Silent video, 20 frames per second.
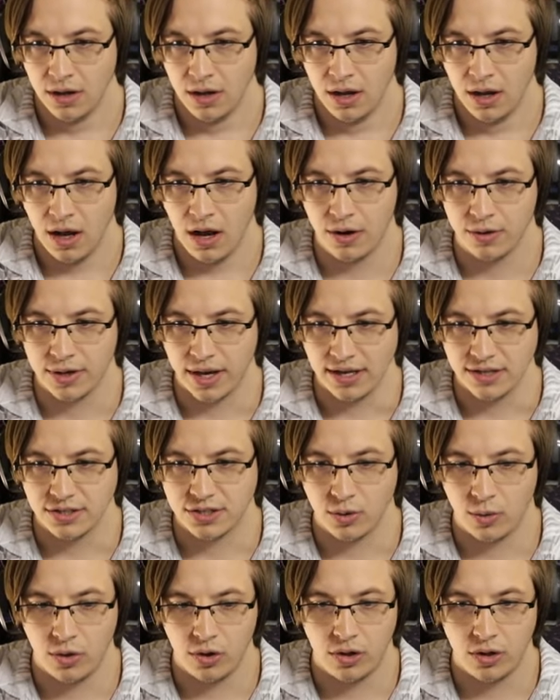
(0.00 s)
Okay,
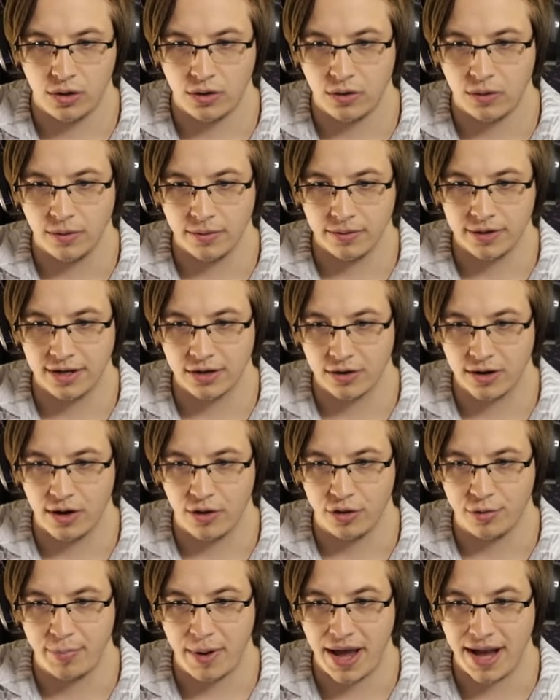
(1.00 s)
so we'll get our
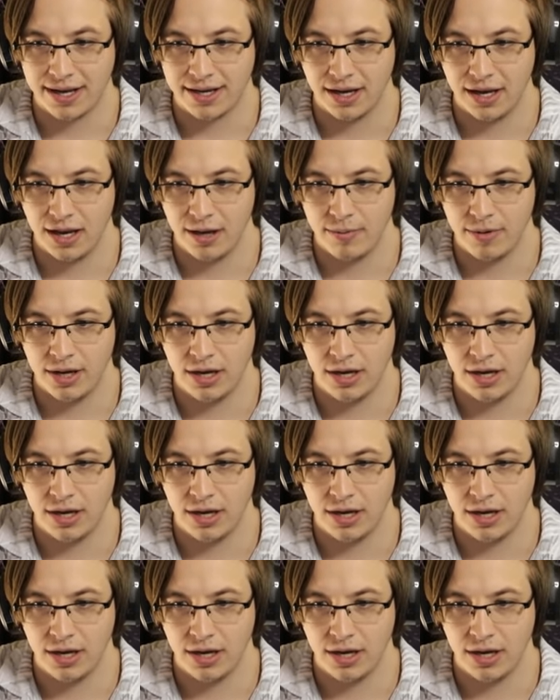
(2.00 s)
health back up.